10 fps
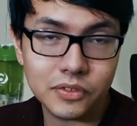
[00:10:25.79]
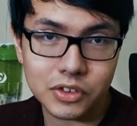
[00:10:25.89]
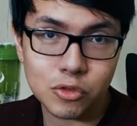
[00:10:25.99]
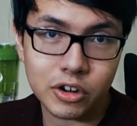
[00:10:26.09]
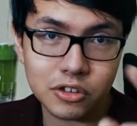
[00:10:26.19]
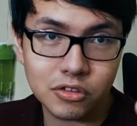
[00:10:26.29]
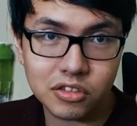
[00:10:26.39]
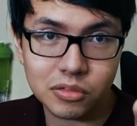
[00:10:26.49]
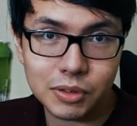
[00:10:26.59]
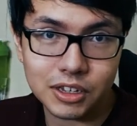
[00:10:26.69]
of you are used to
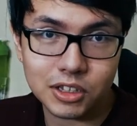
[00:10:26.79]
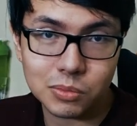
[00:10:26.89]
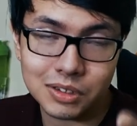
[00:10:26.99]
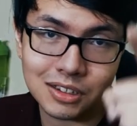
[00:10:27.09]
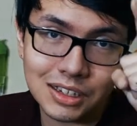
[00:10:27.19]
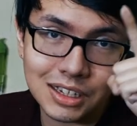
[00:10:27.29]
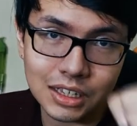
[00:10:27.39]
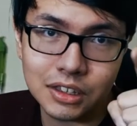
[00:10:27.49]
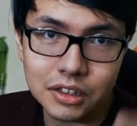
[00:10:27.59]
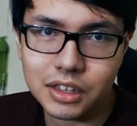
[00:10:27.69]
speaking to me
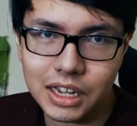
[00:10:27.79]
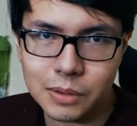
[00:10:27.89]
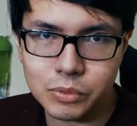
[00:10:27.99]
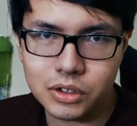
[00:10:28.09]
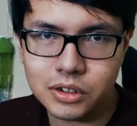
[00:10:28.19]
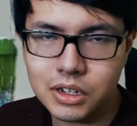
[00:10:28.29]
in this camera,